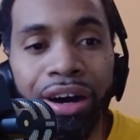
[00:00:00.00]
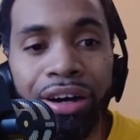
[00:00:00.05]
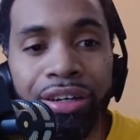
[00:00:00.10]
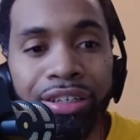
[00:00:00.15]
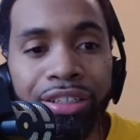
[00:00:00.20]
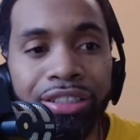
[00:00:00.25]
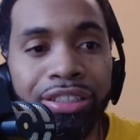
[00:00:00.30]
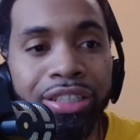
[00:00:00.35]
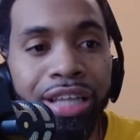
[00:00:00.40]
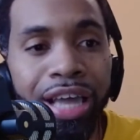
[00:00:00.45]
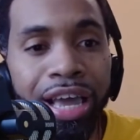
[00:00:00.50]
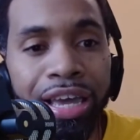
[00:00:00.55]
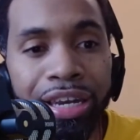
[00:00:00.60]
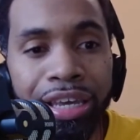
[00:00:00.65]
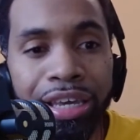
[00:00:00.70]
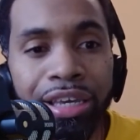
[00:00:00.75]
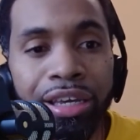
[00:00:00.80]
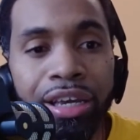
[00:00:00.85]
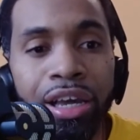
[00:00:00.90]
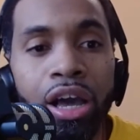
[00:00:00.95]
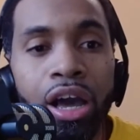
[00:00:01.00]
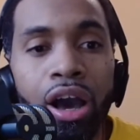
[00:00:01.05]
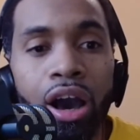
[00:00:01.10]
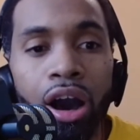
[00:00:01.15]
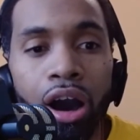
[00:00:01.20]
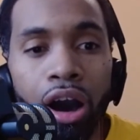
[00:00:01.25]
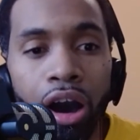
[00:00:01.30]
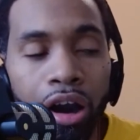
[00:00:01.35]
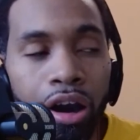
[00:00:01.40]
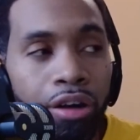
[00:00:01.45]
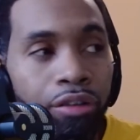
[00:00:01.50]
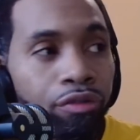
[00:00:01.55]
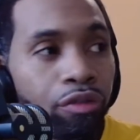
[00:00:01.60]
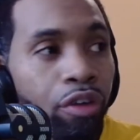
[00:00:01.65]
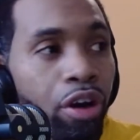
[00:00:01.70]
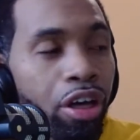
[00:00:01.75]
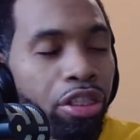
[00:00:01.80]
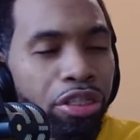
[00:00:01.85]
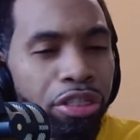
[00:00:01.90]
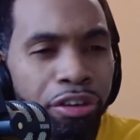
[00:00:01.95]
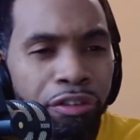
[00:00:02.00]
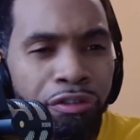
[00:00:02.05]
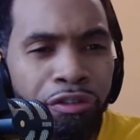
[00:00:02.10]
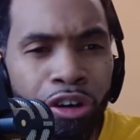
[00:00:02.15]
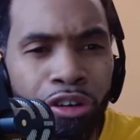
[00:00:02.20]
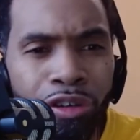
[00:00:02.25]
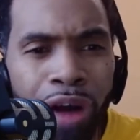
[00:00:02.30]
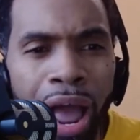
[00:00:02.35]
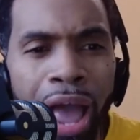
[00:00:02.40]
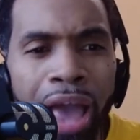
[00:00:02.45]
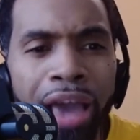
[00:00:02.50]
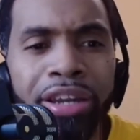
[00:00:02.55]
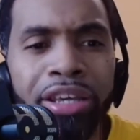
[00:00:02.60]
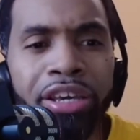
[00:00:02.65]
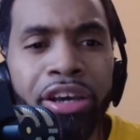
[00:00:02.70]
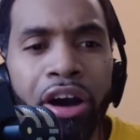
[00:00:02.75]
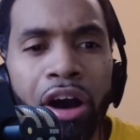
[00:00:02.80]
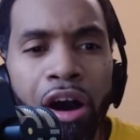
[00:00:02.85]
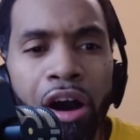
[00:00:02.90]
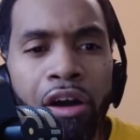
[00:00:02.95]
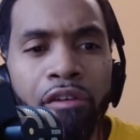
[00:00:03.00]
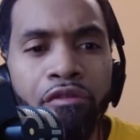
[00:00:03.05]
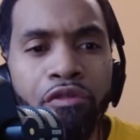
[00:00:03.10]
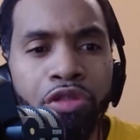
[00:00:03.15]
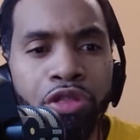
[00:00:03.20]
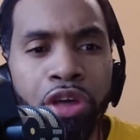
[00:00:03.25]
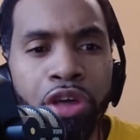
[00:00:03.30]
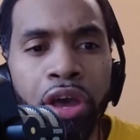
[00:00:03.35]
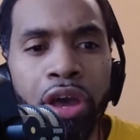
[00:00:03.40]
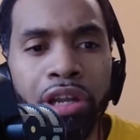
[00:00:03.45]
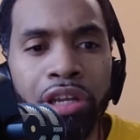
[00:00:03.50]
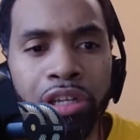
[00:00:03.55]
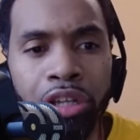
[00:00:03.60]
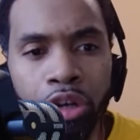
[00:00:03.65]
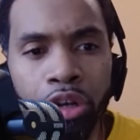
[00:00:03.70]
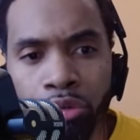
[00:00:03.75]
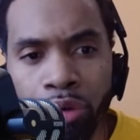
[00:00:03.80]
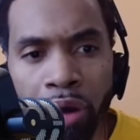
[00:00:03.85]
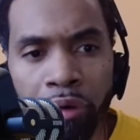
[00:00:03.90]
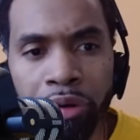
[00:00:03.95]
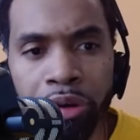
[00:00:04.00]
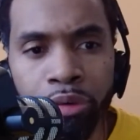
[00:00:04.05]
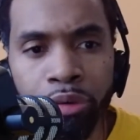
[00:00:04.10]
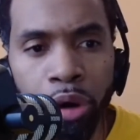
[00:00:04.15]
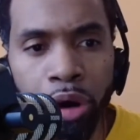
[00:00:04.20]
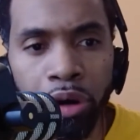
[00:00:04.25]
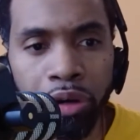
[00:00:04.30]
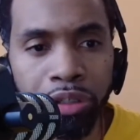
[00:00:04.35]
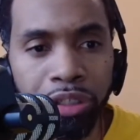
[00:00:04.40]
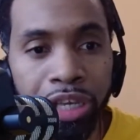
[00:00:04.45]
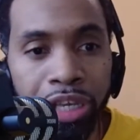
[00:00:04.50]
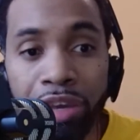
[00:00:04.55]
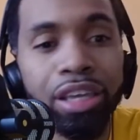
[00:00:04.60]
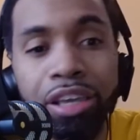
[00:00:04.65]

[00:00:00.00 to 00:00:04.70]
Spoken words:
understanding of the variety of their literary works.